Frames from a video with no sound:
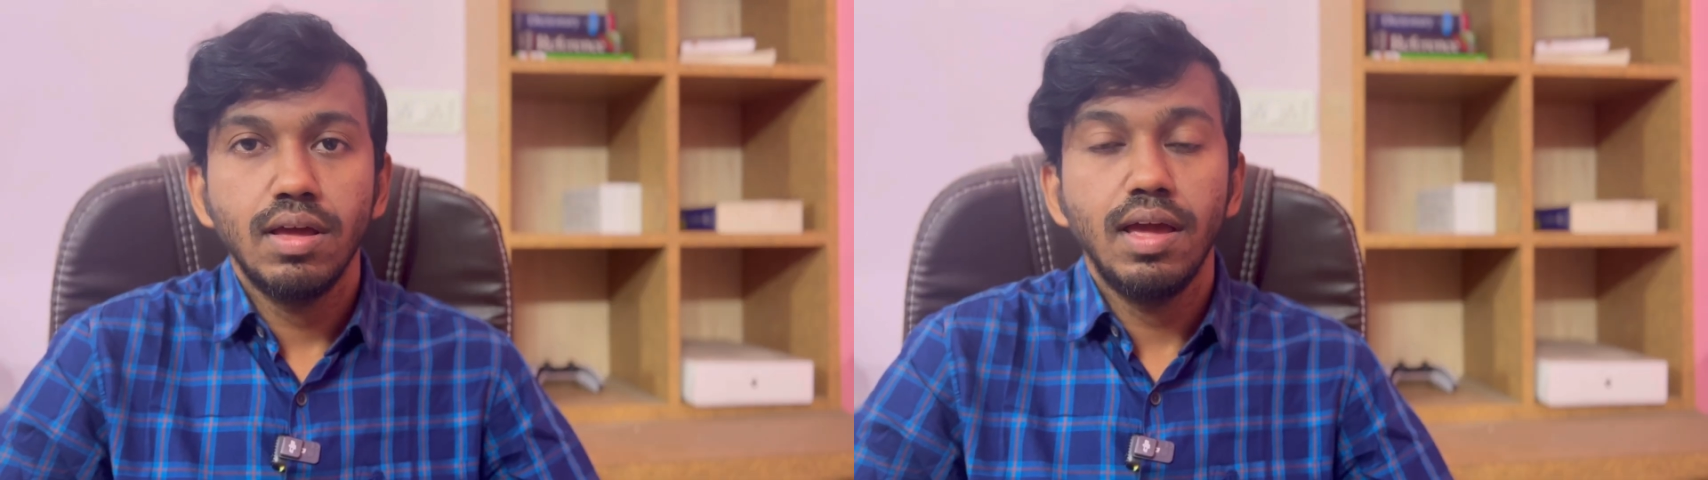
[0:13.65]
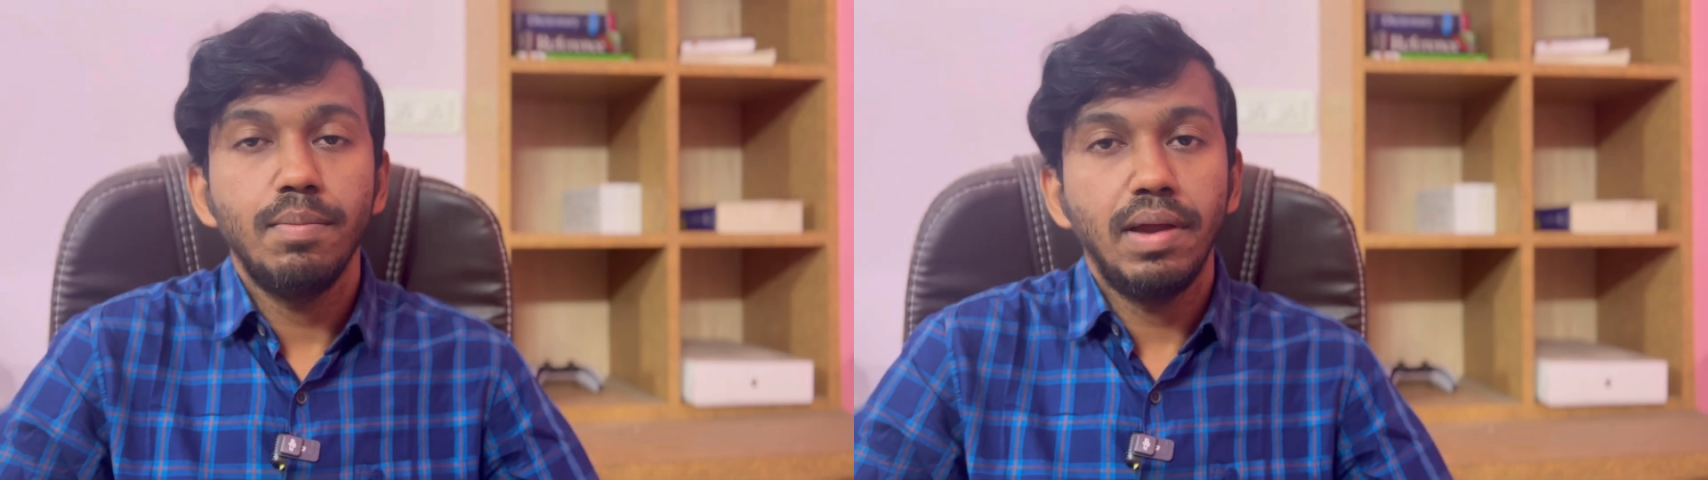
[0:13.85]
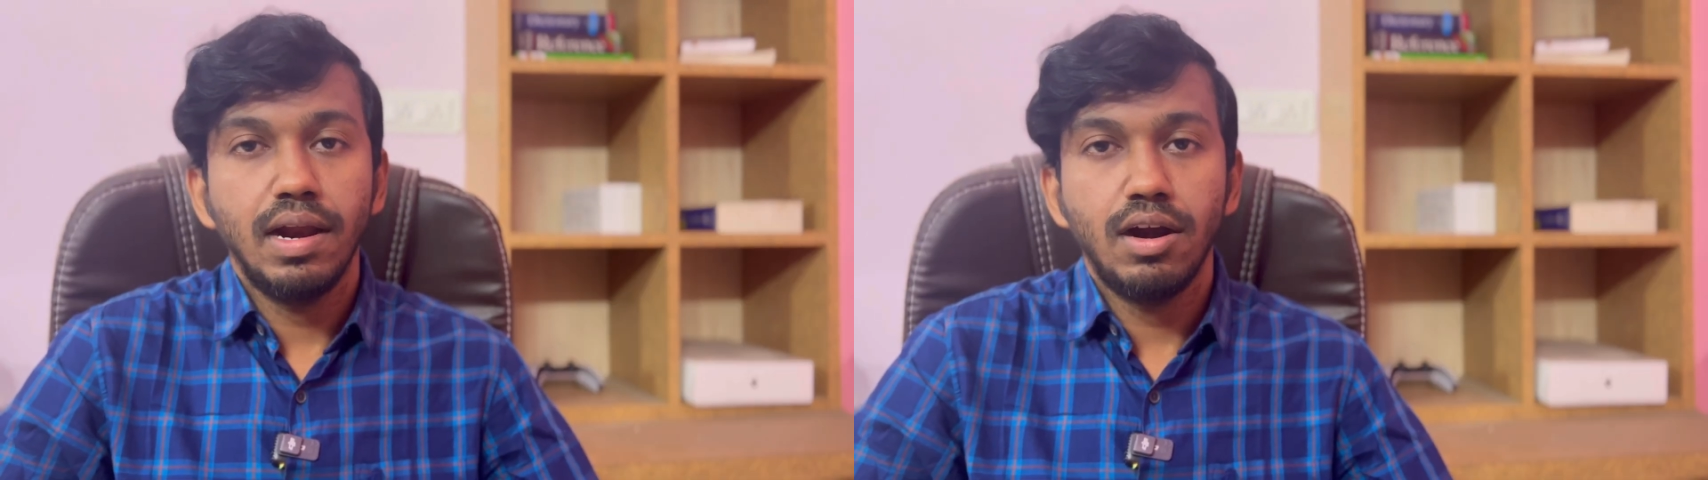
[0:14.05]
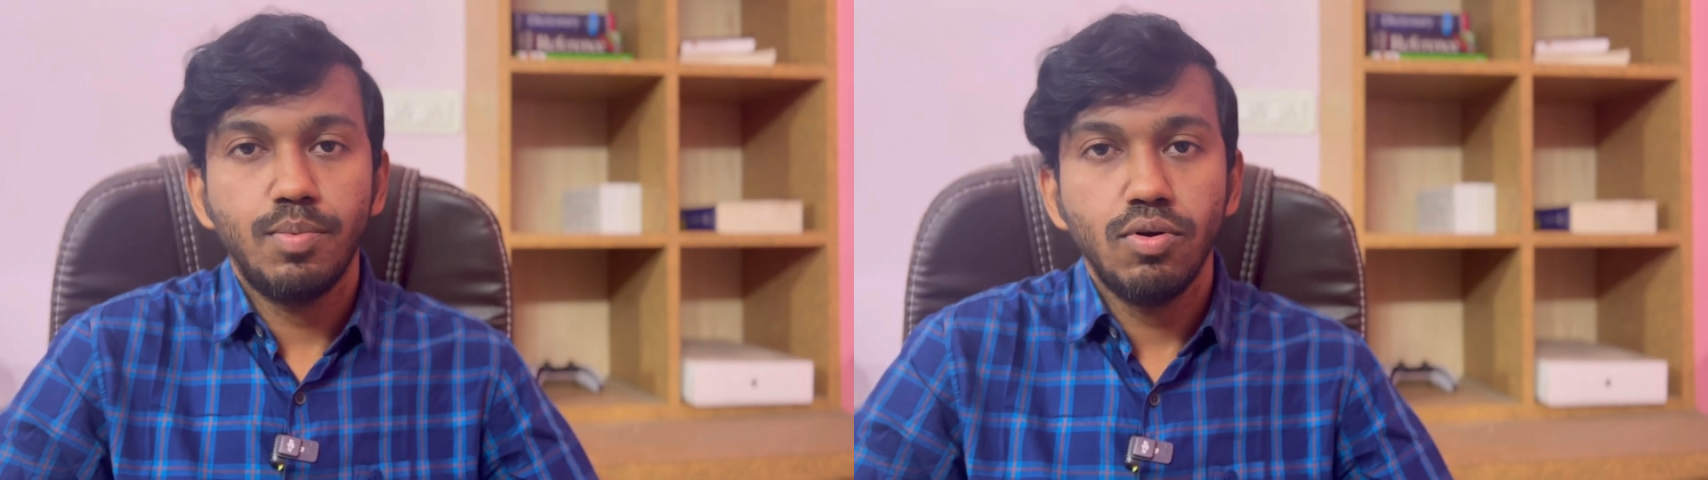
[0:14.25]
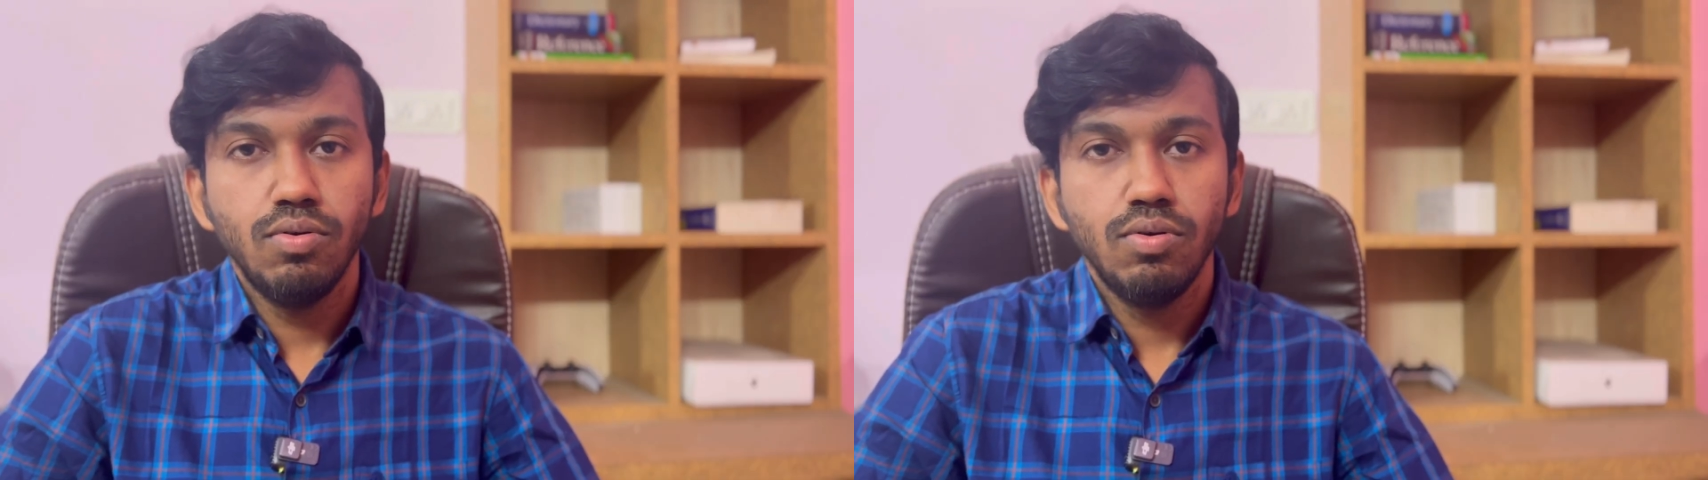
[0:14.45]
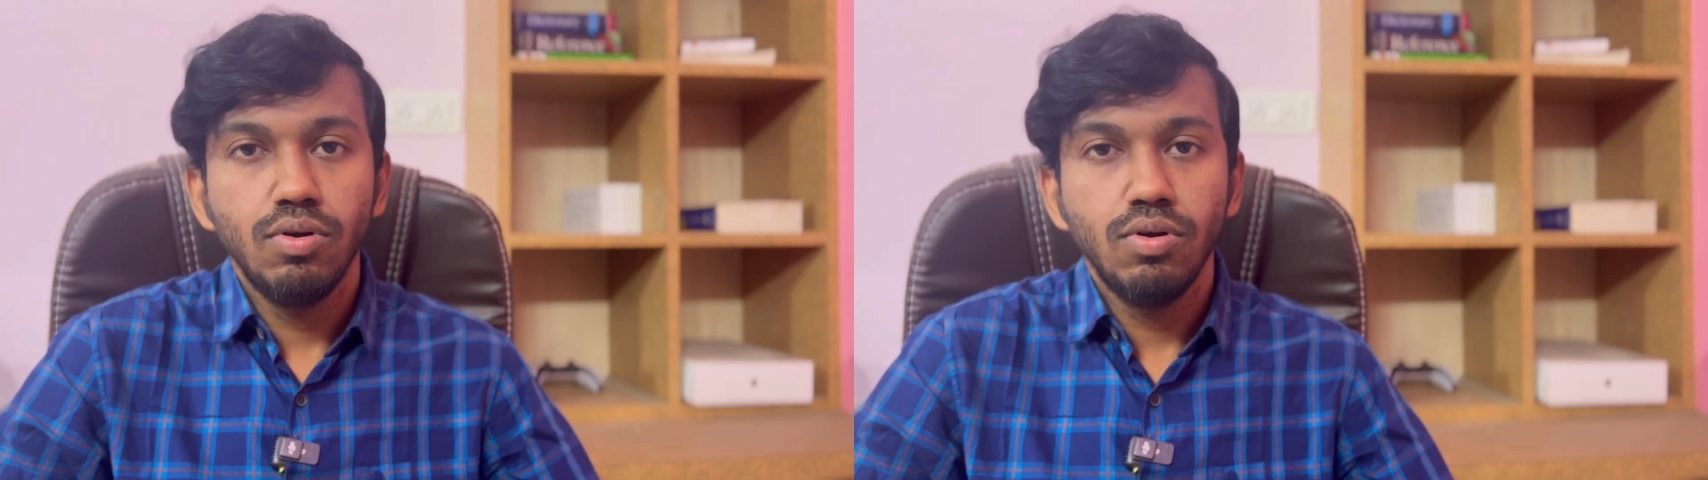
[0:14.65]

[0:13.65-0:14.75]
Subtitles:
in Final Cut Pro